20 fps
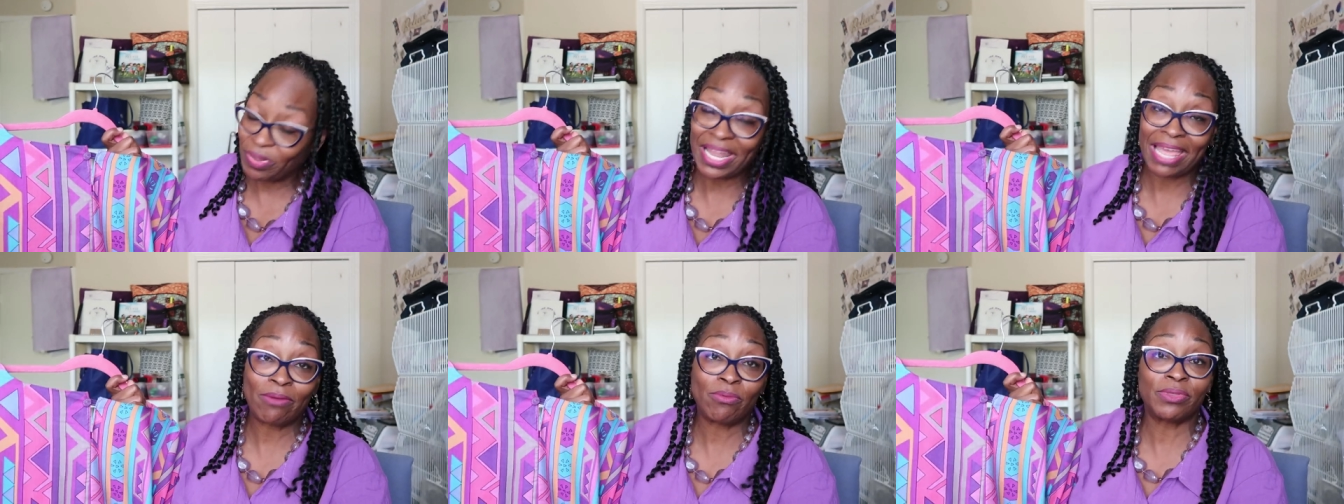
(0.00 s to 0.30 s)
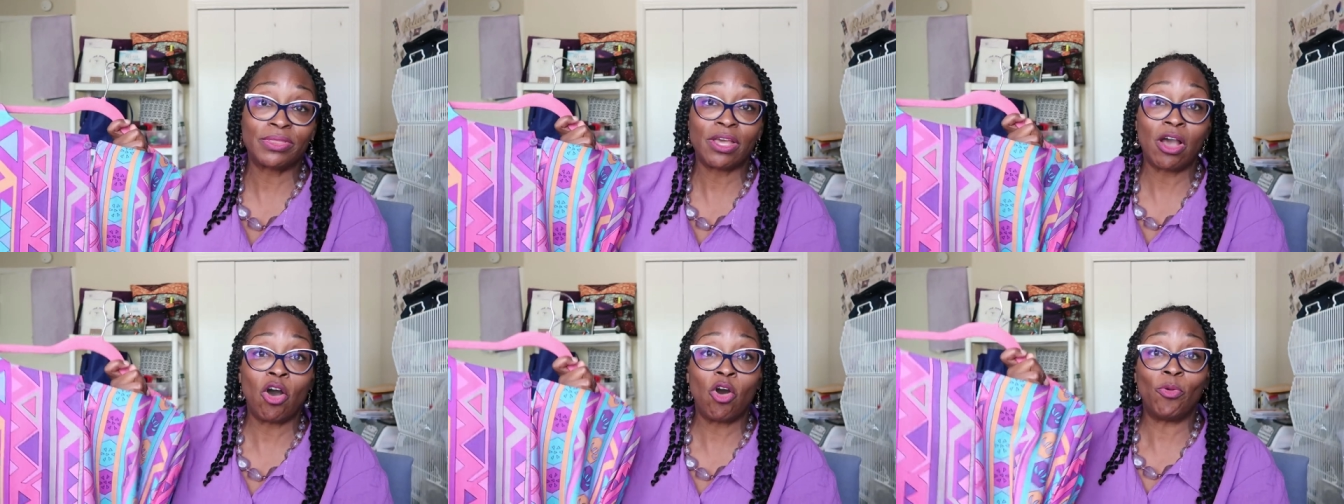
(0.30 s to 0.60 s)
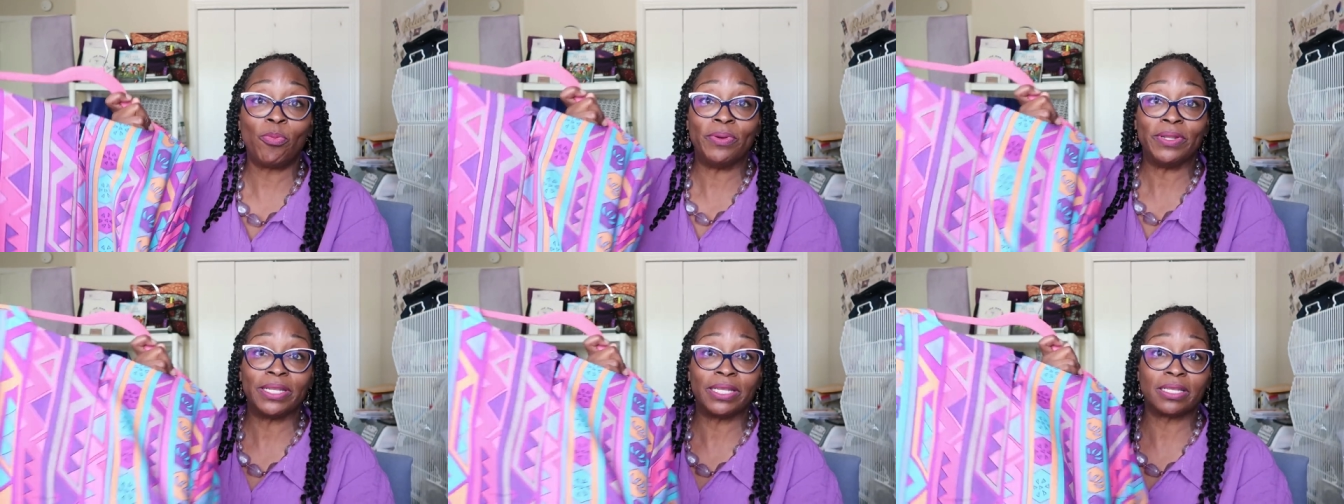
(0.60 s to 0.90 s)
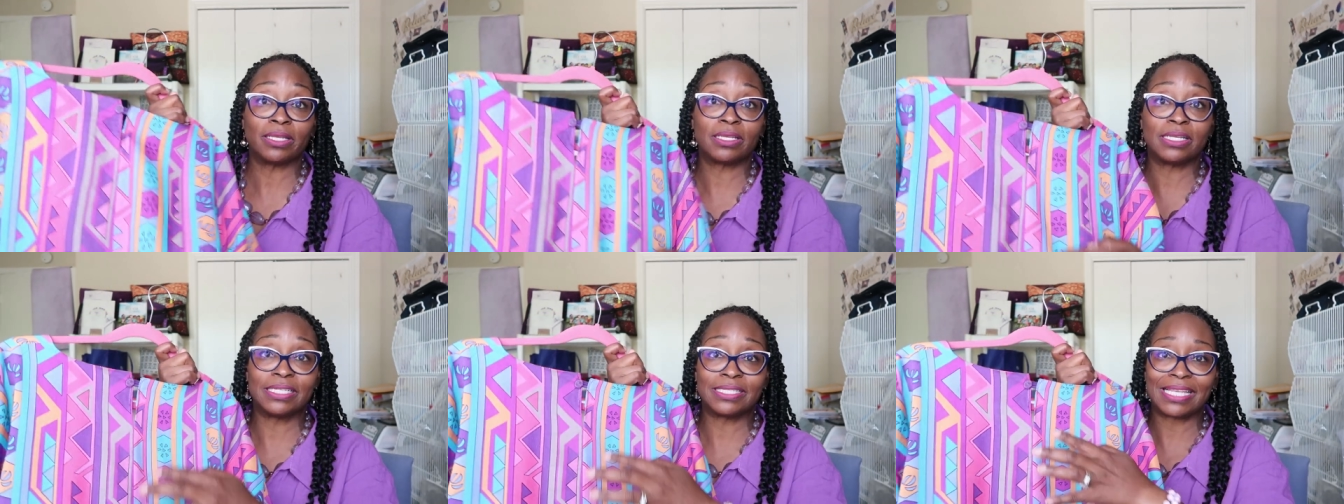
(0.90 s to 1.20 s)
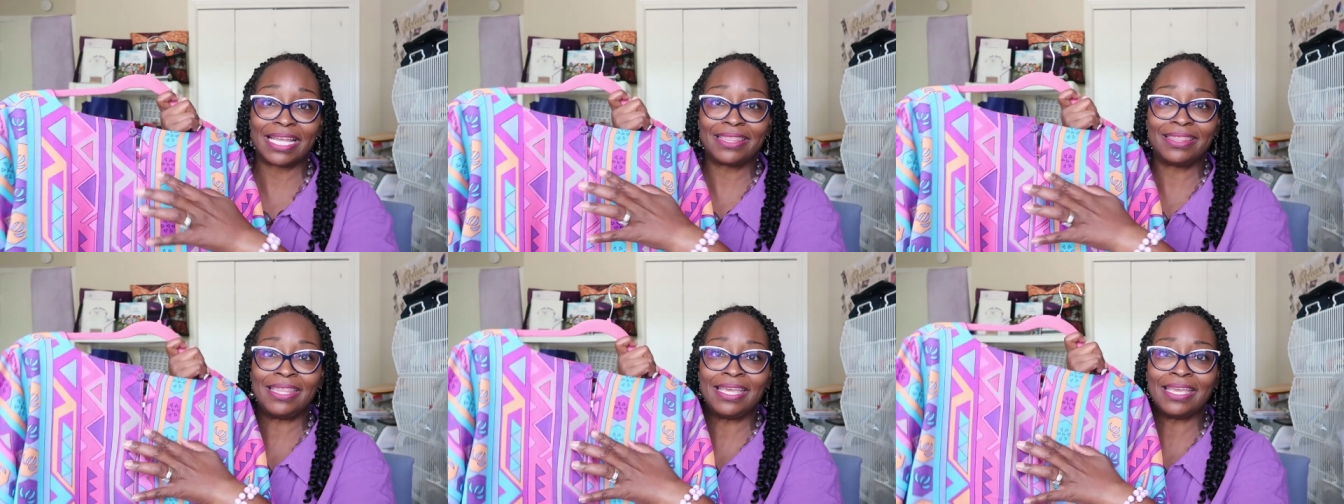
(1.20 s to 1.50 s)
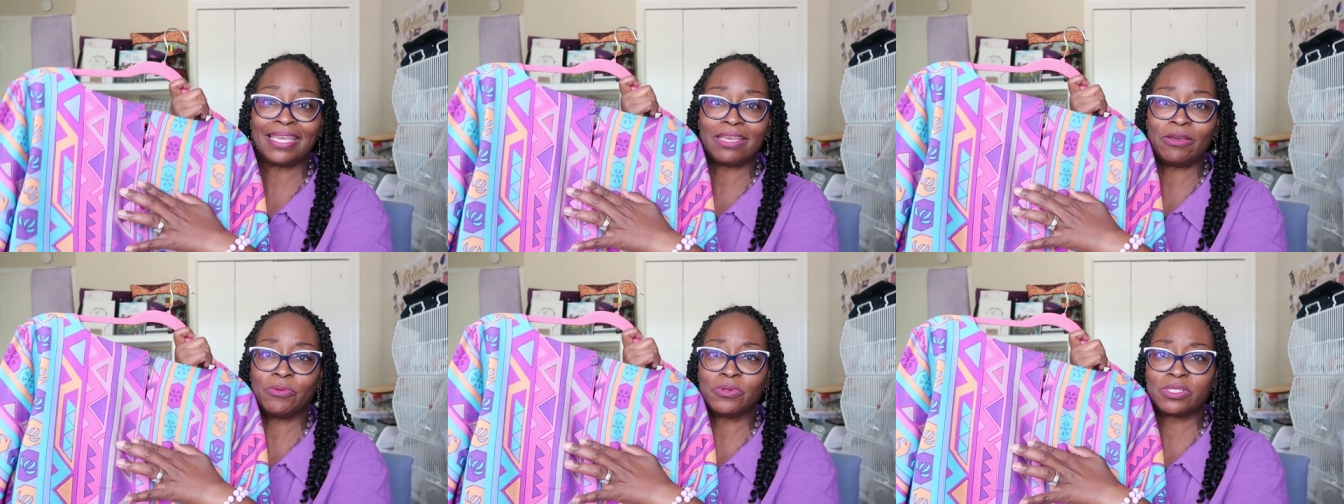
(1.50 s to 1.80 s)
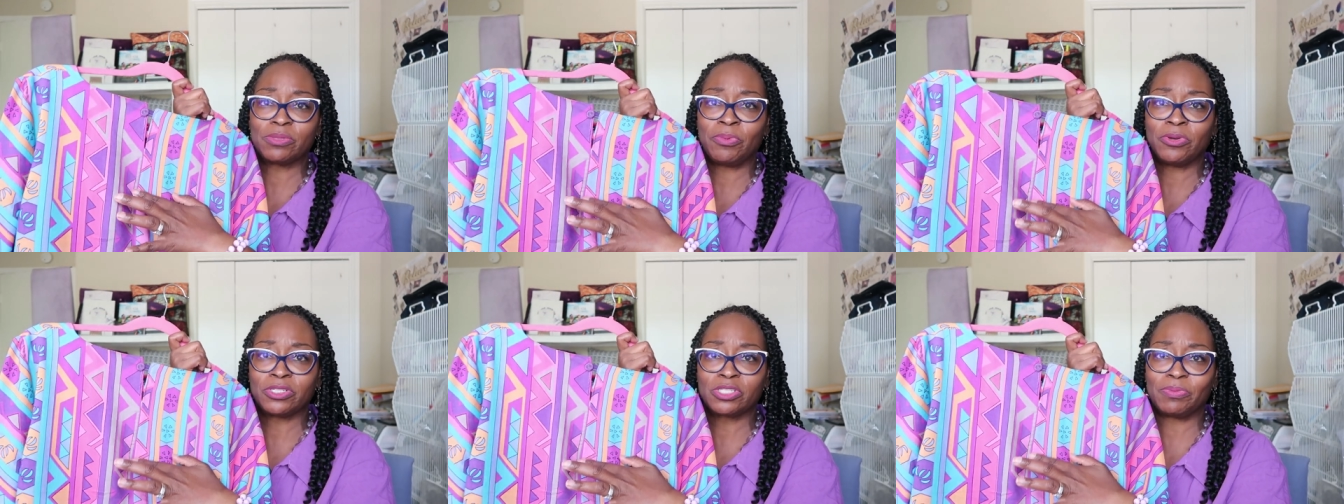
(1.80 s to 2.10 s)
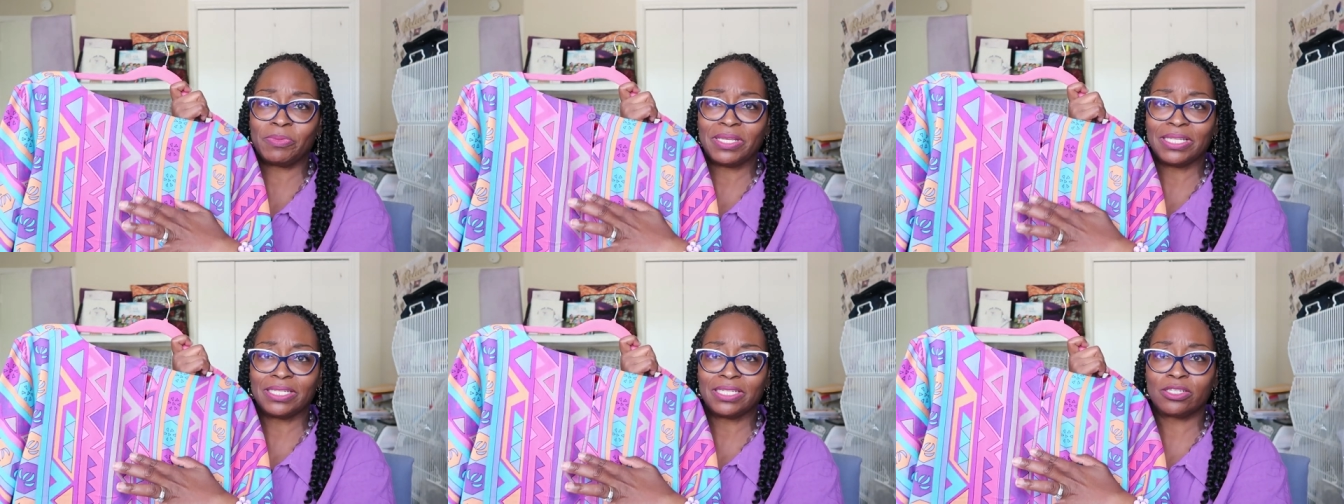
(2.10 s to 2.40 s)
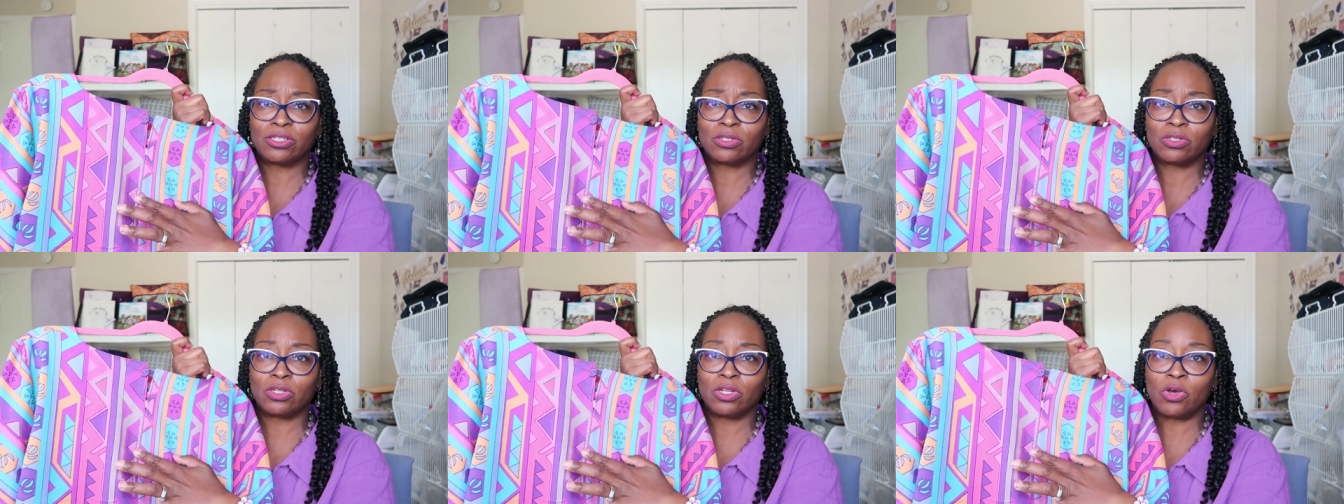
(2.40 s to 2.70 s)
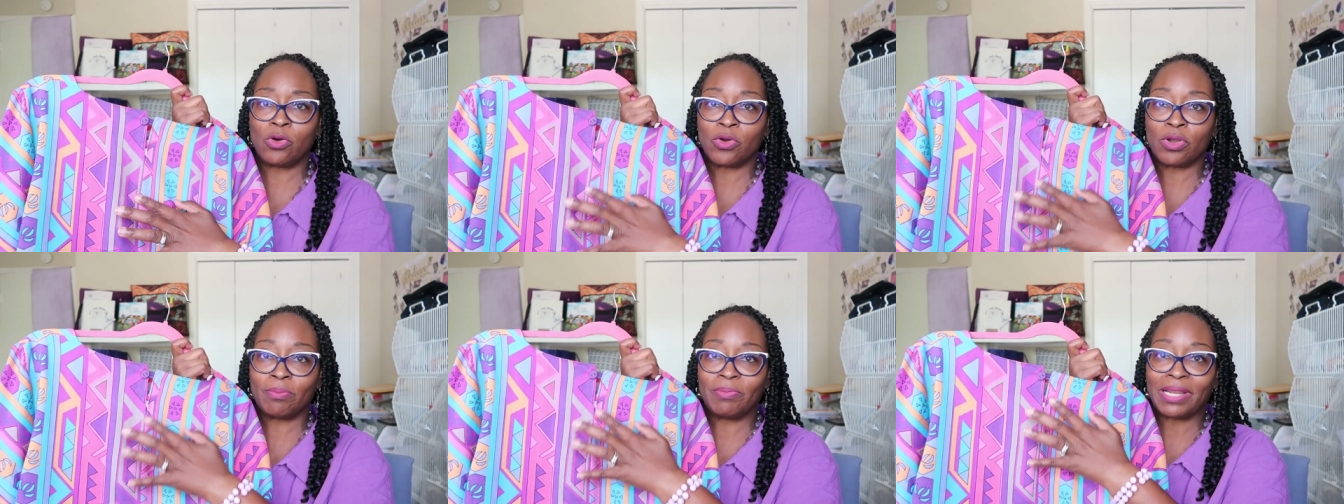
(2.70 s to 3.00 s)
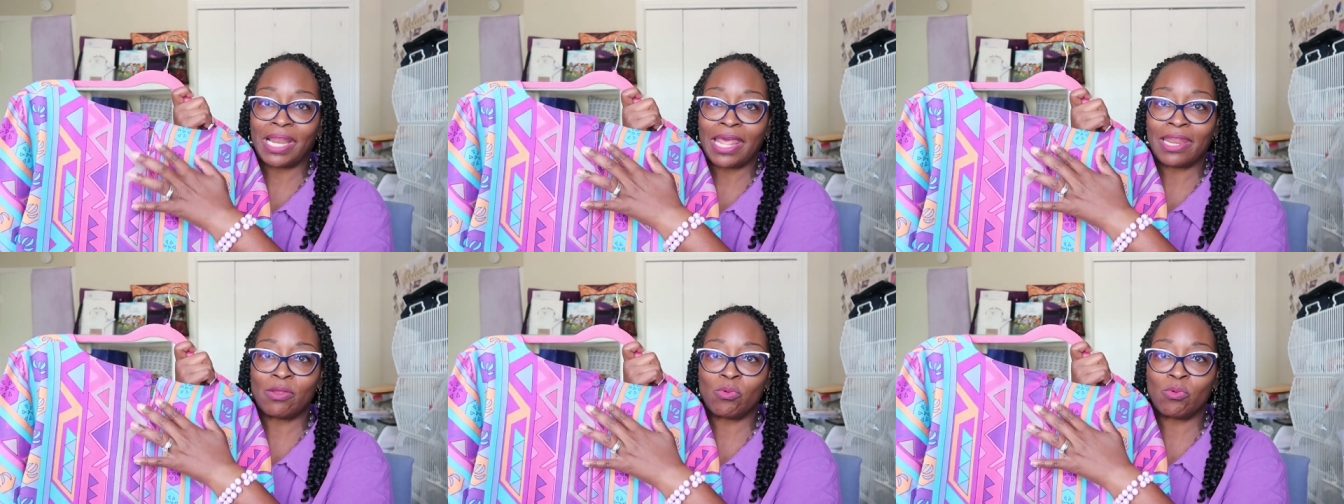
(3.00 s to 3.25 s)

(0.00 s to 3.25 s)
play with the opening because I think it was supposed to be a little lower but I